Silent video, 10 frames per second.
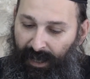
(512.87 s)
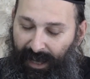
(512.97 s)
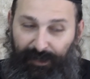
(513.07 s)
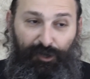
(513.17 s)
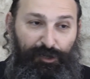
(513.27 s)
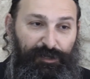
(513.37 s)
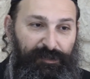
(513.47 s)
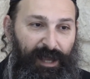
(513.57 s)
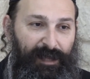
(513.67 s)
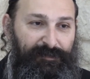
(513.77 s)
And not only
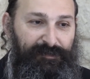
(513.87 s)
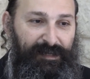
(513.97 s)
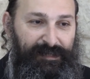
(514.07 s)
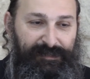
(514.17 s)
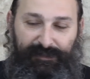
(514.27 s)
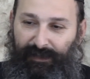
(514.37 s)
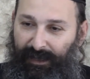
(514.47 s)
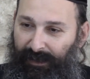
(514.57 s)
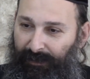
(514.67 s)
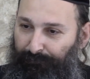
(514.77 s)
that it's
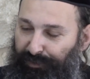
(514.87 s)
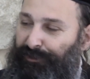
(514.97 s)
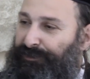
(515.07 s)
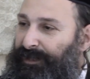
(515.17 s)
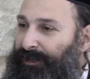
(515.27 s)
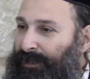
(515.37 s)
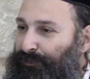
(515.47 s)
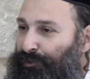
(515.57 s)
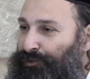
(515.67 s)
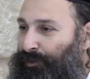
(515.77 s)
built in us,
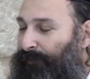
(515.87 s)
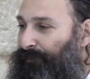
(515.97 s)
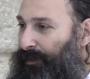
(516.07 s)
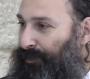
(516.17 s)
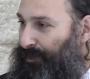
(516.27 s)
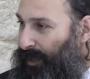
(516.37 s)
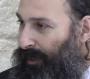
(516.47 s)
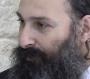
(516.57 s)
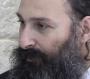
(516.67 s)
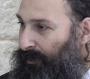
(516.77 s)
we also have that
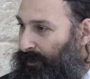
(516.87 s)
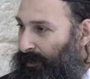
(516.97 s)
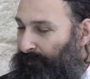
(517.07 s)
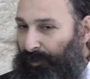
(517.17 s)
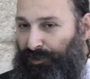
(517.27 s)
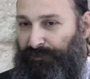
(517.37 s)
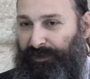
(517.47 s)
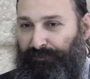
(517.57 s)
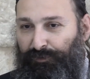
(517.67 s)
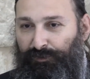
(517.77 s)
desire. Most
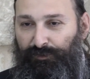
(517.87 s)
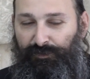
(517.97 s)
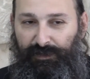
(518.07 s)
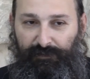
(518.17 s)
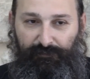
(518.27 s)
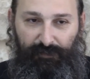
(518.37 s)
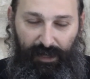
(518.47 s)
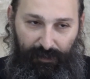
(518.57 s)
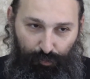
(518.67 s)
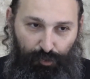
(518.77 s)
people,
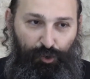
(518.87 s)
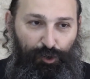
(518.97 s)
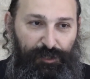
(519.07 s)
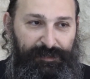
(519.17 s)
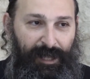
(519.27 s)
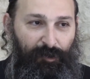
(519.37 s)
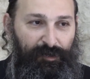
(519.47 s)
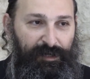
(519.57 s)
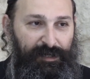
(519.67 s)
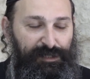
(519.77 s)
I will call it now
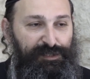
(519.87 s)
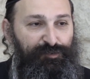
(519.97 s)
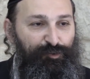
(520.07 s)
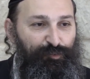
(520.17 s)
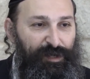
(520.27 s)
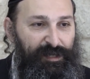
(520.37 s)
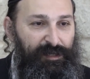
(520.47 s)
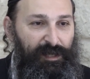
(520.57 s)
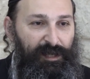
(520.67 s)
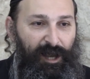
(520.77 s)
in an extreme
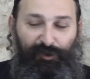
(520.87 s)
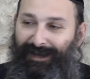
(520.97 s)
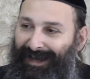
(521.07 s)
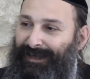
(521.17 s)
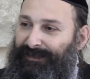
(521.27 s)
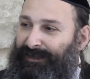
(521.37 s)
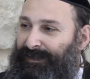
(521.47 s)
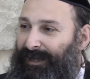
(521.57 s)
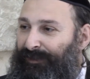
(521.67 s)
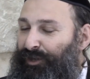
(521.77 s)
way, are
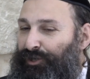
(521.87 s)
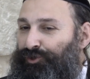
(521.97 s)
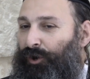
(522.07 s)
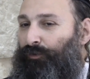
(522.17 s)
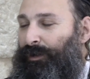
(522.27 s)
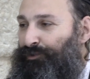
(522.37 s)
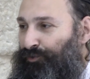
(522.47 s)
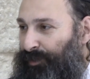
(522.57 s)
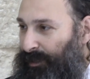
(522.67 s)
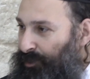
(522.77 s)
lazy and they don't want to
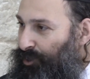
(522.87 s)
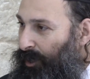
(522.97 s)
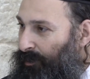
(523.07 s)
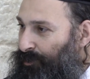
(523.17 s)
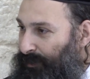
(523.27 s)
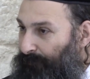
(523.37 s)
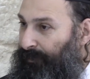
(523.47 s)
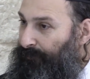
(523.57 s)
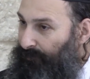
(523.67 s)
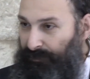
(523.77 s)
take charge. Some
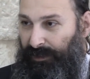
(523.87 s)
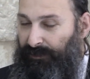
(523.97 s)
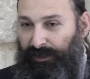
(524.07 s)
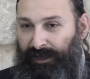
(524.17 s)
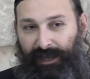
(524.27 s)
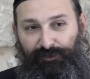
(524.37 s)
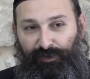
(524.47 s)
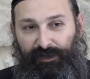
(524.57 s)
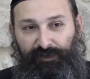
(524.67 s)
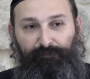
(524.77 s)
people, they can't do
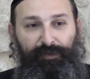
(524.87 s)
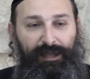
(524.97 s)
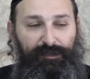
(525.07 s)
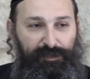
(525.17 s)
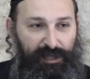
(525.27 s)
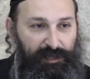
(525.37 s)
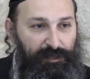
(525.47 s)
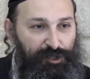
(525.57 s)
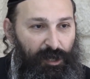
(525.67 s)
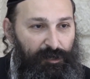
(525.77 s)
anything but
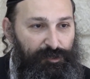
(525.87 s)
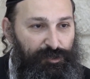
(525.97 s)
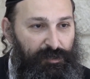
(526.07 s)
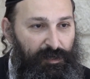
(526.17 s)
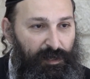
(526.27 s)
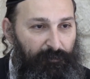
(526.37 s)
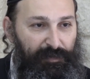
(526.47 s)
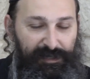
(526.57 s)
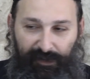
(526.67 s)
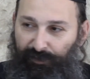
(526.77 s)
taking charge.
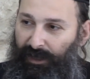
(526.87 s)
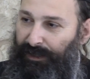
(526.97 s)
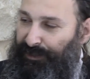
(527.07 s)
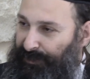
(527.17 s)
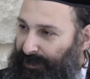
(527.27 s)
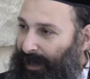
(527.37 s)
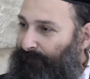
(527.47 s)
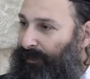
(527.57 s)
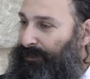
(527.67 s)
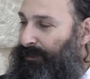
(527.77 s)
But nevertheless, inside
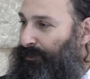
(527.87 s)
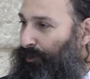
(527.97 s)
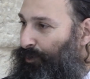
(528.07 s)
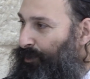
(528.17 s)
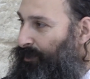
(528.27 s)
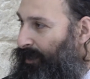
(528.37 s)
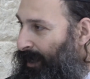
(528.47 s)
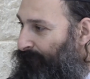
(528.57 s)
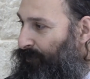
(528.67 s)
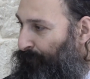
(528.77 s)
of us, not only that I
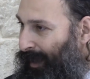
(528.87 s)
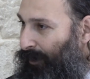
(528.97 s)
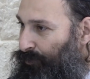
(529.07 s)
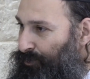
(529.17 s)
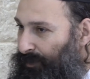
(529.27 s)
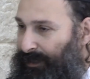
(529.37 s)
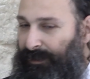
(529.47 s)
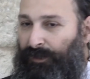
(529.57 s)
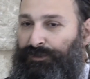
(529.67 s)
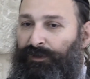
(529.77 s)
have the power to
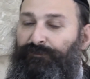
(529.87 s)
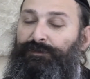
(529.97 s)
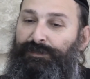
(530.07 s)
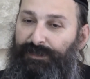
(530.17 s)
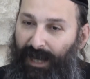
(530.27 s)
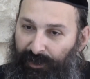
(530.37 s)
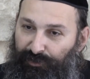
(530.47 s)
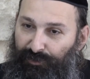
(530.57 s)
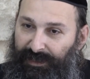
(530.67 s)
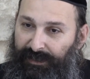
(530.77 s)
lead, I also have the
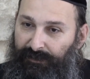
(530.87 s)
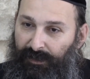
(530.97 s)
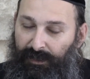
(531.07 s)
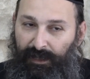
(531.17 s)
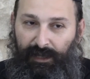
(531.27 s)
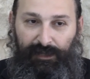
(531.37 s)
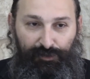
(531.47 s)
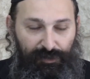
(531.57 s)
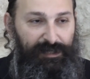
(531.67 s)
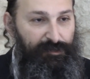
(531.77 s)
desire to lead. And
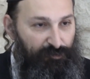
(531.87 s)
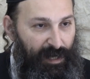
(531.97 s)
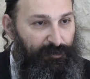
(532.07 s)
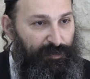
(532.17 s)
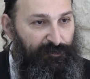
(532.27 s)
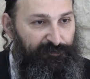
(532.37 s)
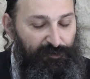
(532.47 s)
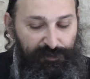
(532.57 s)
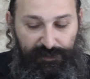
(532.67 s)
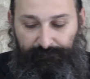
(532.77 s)
to lead the right way, of
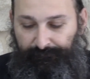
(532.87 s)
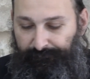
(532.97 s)
course.